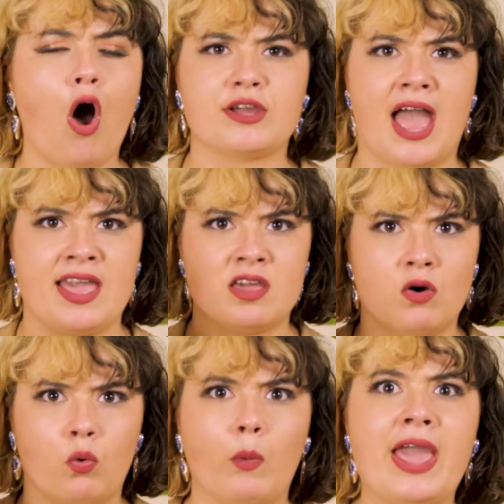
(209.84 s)
Okay,
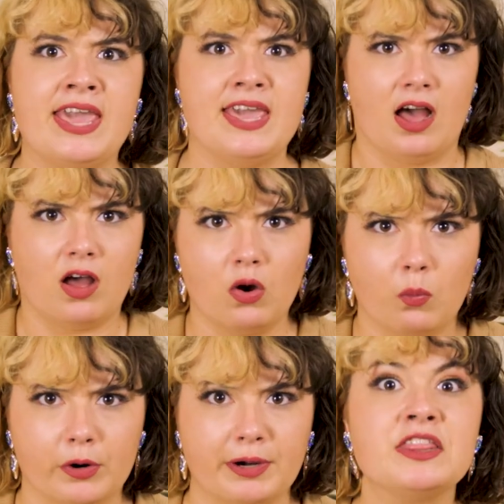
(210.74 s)
we're here.
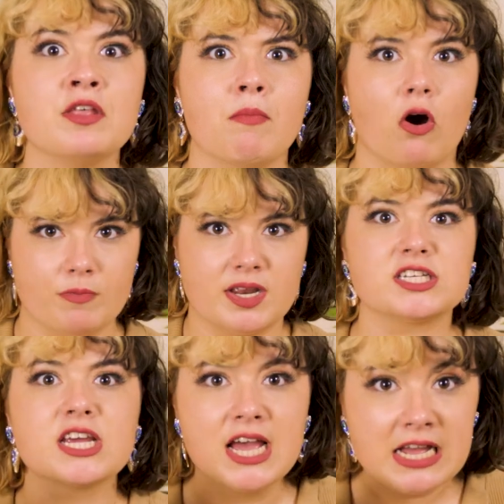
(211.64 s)
We're in the moment.